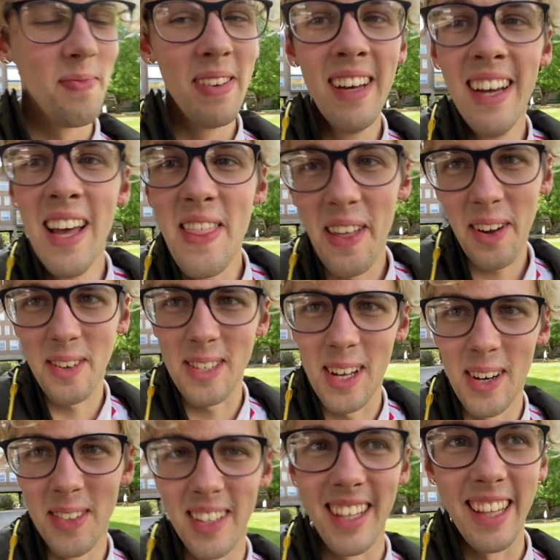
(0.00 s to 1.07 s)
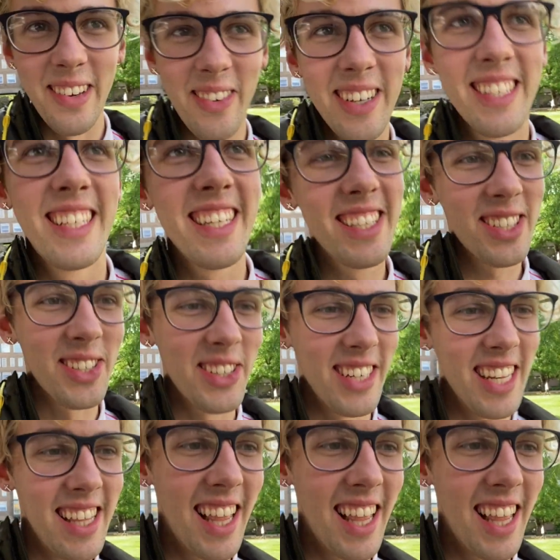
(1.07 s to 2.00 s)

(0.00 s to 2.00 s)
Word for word: I think I was the only linguistic student in